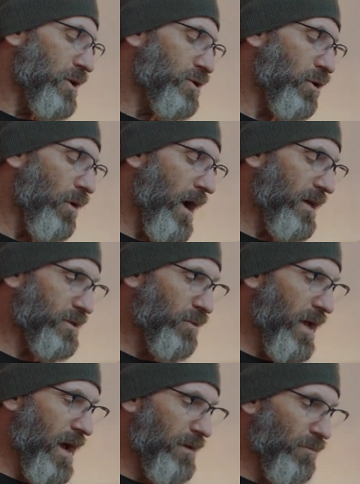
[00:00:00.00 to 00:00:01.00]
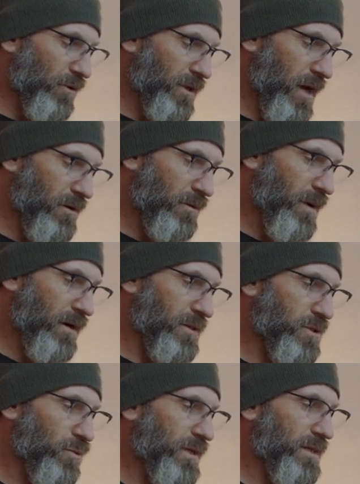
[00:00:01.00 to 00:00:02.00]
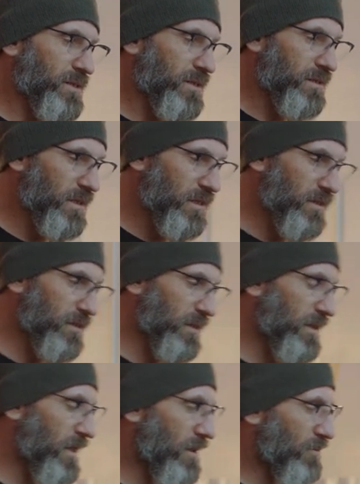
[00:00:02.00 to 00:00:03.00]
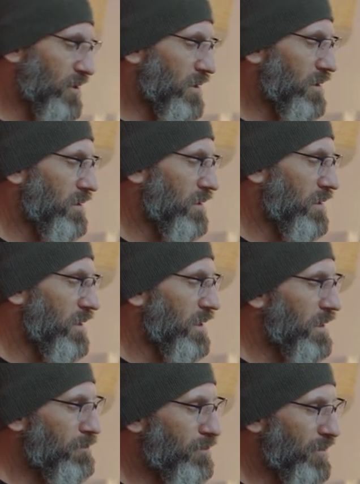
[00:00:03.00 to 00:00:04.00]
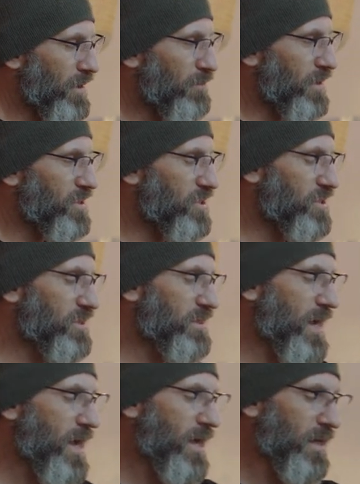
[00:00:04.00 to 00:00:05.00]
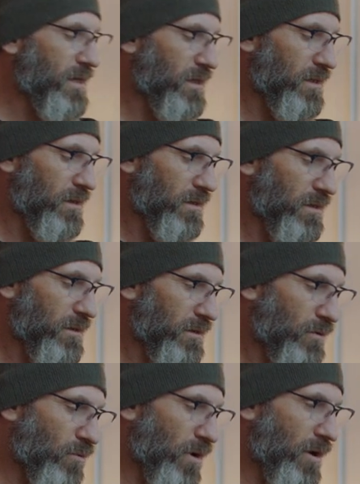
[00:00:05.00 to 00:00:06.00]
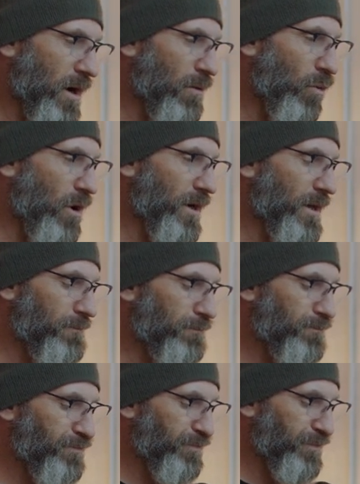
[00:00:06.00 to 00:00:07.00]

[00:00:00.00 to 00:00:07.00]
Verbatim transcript: So as we add more counterbalance, we can see that the camera can pretty much stay where I want it.